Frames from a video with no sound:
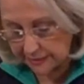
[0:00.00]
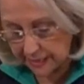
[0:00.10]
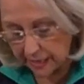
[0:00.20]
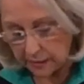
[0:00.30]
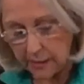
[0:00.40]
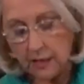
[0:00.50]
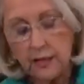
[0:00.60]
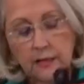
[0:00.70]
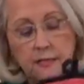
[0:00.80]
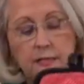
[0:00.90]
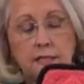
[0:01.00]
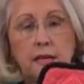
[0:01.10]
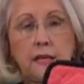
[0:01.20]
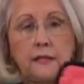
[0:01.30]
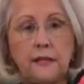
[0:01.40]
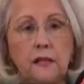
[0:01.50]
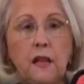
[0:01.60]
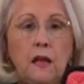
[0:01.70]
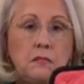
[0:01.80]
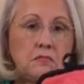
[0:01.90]
set. This is like a little
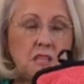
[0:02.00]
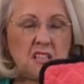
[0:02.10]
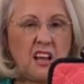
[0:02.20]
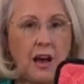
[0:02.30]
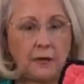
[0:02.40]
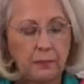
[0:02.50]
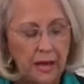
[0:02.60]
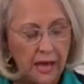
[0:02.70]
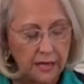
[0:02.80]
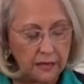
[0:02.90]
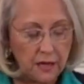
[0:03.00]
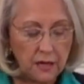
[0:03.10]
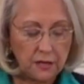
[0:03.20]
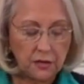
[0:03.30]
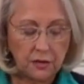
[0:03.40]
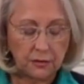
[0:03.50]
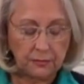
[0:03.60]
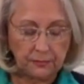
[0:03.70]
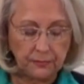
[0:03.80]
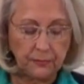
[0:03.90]
hot pad, you know,
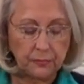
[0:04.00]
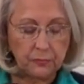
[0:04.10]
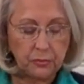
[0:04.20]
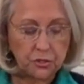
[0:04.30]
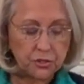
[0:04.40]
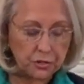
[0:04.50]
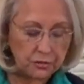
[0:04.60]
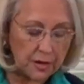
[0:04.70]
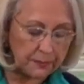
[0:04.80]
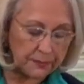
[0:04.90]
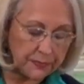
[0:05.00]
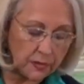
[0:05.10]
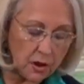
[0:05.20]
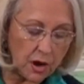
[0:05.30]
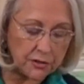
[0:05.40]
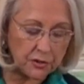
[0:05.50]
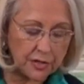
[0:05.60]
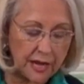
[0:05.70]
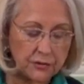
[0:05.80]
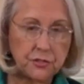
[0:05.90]
to put your on your
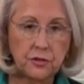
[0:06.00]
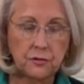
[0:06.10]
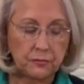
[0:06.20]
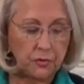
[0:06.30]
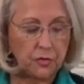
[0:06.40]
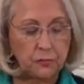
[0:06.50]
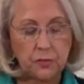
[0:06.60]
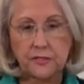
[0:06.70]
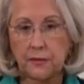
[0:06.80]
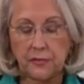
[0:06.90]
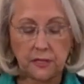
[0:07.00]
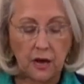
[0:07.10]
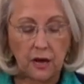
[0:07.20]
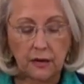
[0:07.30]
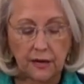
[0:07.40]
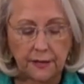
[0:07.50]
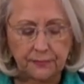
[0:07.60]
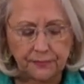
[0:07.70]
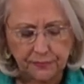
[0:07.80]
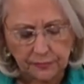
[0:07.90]
counter. You can put something hot on it.
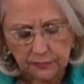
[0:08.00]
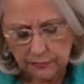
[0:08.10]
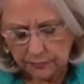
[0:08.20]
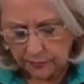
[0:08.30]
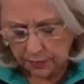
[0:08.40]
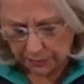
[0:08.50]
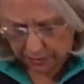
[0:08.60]
But it